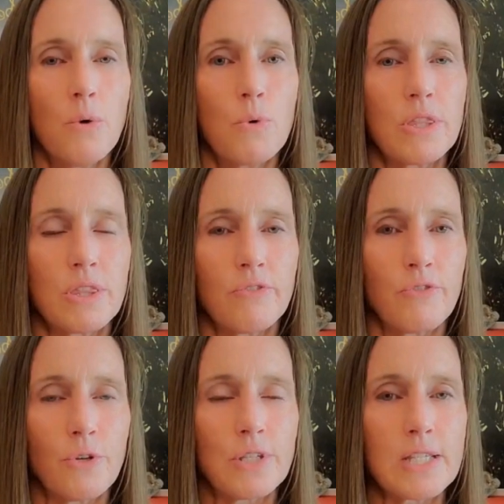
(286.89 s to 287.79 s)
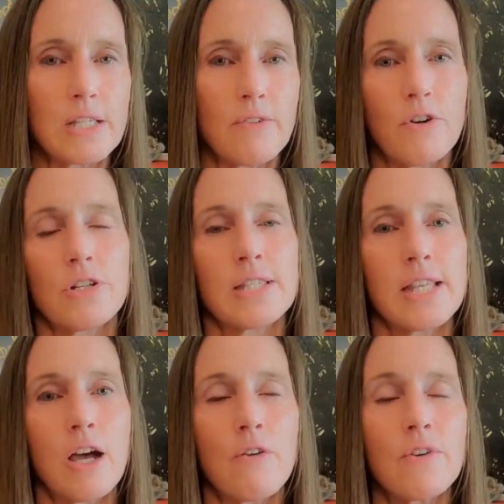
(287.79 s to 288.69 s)
with the fullness of
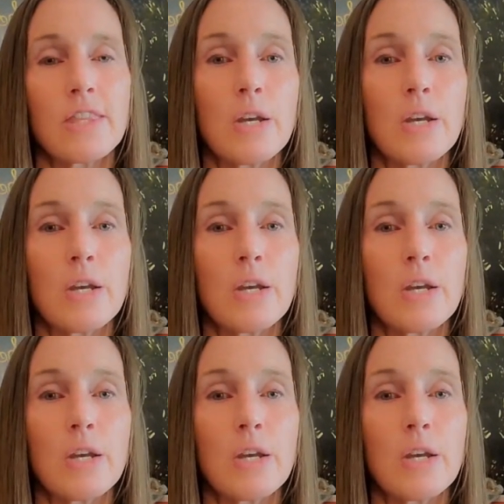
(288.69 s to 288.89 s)
ourself,